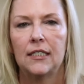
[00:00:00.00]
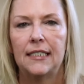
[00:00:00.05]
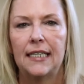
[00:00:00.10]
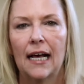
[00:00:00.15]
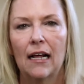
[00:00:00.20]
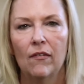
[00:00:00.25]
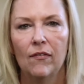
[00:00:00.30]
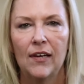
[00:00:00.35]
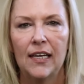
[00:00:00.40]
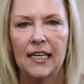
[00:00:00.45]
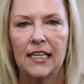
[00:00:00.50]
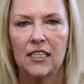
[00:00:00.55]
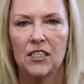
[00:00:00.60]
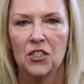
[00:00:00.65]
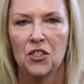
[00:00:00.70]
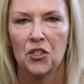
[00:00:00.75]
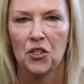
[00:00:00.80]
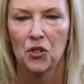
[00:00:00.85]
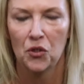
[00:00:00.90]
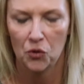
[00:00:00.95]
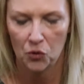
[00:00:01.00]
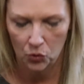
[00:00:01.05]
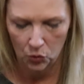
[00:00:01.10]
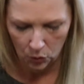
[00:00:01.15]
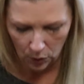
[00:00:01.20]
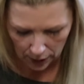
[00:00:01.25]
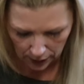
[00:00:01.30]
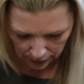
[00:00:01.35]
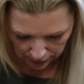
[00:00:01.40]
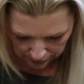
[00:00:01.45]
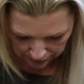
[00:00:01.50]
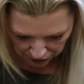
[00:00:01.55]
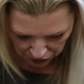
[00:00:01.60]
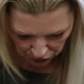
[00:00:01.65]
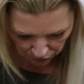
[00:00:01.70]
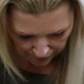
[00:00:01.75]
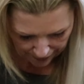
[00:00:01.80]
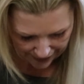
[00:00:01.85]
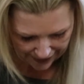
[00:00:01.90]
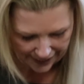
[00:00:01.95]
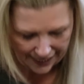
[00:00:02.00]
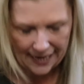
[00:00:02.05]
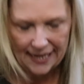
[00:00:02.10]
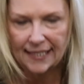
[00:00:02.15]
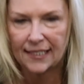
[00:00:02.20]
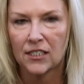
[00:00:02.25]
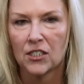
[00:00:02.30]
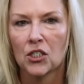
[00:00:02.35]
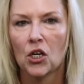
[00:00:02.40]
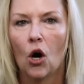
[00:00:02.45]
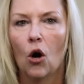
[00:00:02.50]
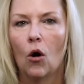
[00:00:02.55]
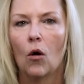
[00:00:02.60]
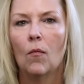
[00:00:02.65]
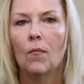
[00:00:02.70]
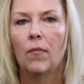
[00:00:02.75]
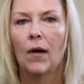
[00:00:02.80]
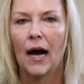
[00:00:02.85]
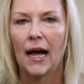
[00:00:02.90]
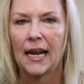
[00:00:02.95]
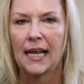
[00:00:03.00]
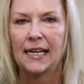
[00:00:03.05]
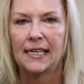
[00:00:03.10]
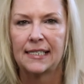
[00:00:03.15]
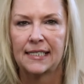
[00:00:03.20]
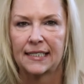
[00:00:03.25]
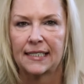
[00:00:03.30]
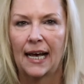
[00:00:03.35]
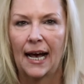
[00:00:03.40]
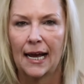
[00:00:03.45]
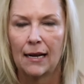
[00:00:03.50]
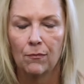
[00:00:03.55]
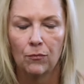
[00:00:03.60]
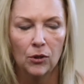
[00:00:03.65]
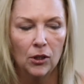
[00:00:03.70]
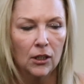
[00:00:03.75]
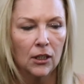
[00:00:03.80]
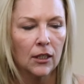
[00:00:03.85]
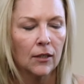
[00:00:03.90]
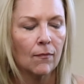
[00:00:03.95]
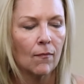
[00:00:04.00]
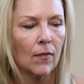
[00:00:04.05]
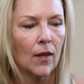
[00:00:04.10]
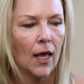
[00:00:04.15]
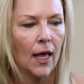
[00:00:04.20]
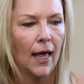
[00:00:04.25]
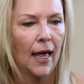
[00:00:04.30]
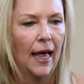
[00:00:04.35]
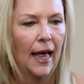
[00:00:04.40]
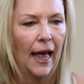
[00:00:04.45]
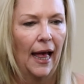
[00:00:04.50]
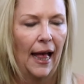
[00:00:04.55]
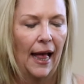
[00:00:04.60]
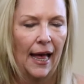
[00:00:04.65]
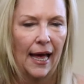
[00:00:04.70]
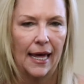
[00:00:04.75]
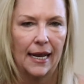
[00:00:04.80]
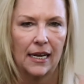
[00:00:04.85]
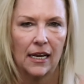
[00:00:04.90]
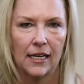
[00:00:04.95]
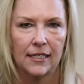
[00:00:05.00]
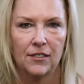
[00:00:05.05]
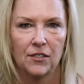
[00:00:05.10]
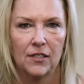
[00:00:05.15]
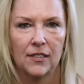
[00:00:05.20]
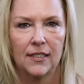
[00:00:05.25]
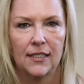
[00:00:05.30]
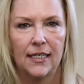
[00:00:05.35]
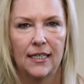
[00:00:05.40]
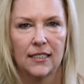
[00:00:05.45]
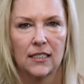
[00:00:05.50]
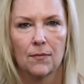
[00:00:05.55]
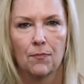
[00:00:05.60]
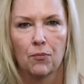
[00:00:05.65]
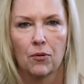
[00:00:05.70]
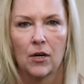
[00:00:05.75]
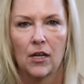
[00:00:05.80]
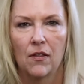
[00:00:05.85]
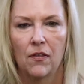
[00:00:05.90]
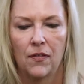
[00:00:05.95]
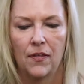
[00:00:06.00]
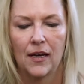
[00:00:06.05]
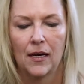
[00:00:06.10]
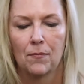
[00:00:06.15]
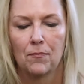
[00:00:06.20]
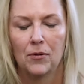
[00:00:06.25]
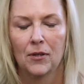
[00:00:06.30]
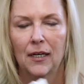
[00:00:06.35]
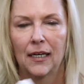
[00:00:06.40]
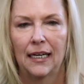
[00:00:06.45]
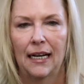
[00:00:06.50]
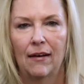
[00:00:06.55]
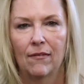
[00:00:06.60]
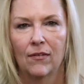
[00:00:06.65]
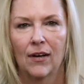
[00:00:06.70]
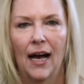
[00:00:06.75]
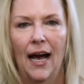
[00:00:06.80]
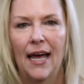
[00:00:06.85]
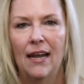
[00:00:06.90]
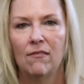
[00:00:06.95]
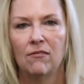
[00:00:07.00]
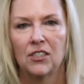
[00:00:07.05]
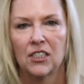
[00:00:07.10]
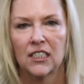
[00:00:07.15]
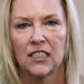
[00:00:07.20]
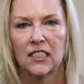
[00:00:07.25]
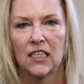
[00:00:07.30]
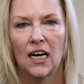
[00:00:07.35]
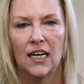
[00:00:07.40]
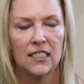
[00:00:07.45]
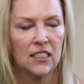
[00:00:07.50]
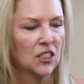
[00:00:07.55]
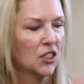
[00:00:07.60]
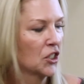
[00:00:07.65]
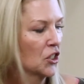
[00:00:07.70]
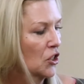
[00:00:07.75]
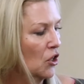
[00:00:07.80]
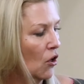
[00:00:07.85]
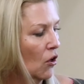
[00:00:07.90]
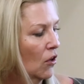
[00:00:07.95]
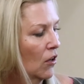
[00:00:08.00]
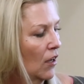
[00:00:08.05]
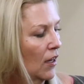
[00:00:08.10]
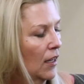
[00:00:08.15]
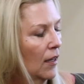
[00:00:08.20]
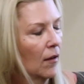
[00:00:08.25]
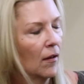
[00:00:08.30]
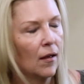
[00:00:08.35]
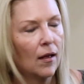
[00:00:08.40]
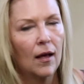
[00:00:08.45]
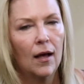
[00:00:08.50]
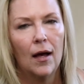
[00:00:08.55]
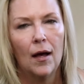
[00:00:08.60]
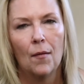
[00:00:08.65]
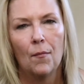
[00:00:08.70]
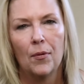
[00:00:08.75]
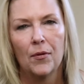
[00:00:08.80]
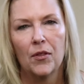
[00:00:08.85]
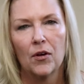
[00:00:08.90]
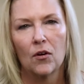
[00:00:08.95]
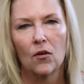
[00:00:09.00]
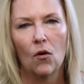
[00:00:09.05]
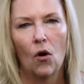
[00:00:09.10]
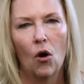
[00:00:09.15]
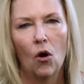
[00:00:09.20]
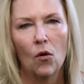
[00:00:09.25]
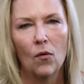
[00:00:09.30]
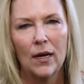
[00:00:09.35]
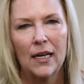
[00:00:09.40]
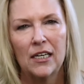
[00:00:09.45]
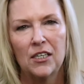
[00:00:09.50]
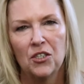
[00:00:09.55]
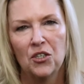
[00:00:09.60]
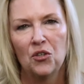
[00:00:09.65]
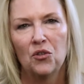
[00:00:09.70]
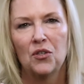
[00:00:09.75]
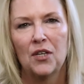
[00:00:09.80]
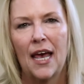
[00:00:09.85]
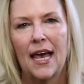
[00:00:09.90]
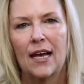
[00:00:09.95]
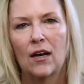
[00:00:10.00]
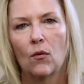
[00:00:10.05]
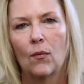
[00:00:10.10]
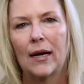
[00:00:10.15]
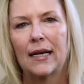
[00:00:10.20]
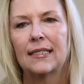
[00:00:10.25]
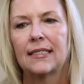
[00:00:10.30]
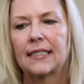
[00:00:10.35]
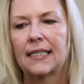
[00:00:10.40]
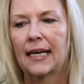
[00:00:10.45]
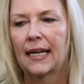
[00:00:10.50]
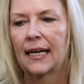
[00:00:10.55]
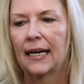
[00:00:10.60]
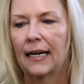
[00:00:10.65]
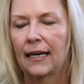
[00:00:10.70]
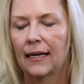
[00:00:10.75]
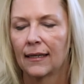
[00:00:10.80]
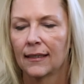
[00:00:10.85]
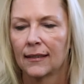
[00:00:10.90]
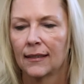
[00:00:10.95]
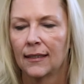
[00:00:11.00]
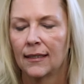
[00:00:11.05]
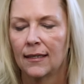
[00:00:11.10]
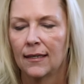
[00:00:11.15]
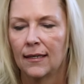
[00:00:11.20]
delving into Joanna Gaines's Homebody design book, and as you can see, it's a pretty thick book and I've kind of just gotten started on it, but there are already two takeaways that